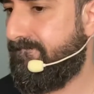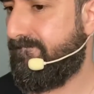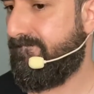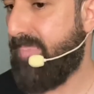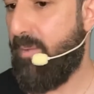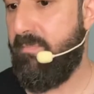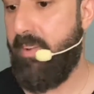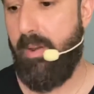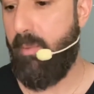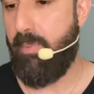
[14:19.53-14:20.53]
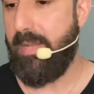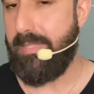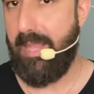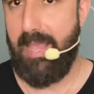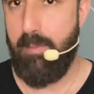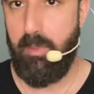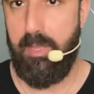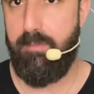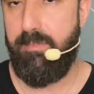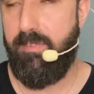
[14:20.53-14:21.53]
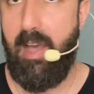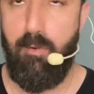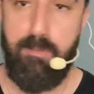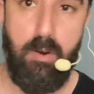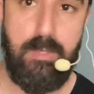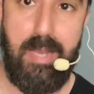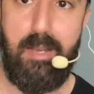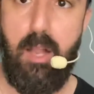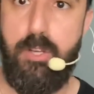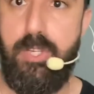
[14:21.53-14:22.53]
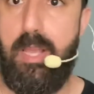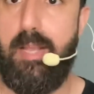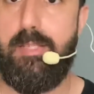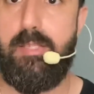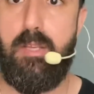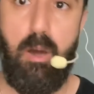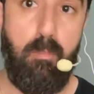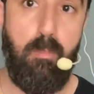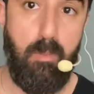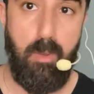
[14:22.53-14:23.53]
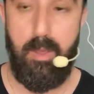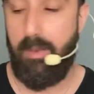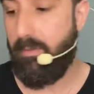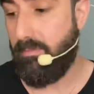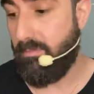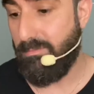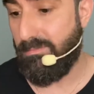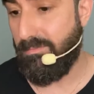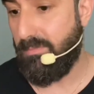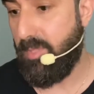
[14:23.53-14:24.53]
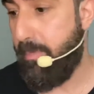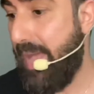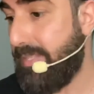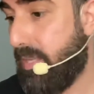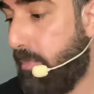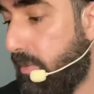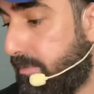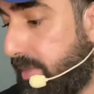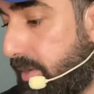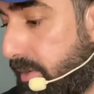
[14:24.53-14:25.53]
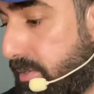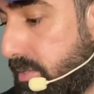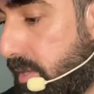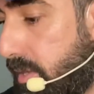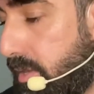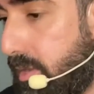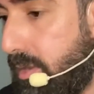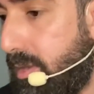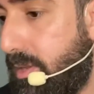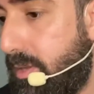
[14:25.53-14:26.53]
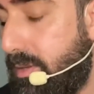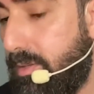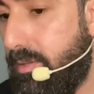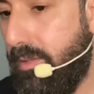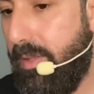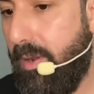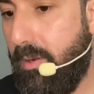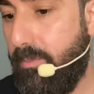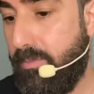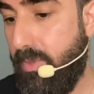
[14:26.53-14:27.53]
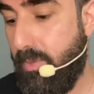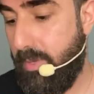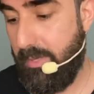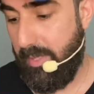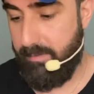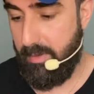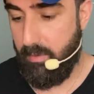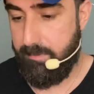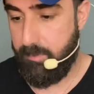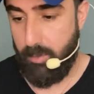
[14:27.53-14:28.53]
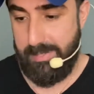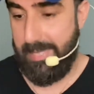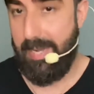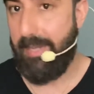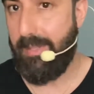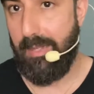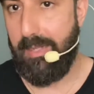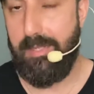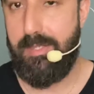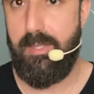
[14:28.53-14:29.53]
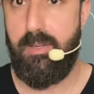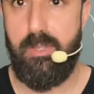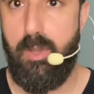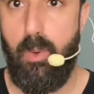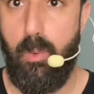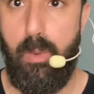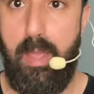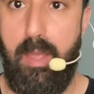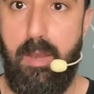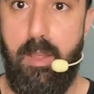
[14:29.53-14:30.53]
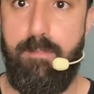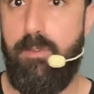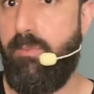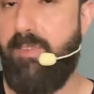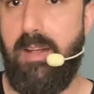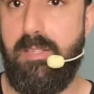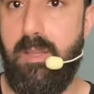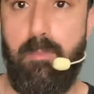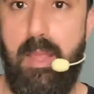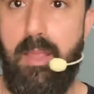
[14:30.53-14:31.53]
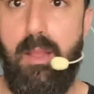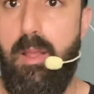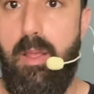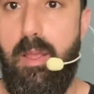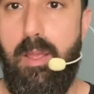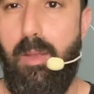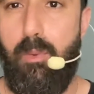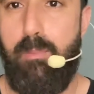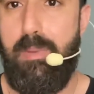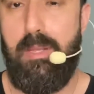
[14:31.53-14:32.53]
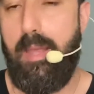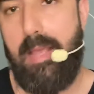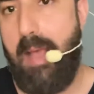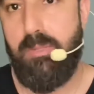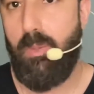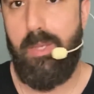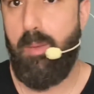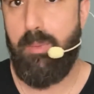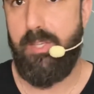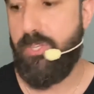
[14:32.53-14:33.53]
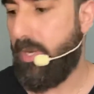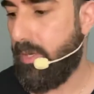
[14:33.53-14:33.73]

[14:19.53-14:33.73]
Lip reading: I'm very impressed. I can't believe how far technology has come in the past couple of years. You know, you couldn't even afford to get anything like this years ago. And if you found something, it would be like absolutely complete junk.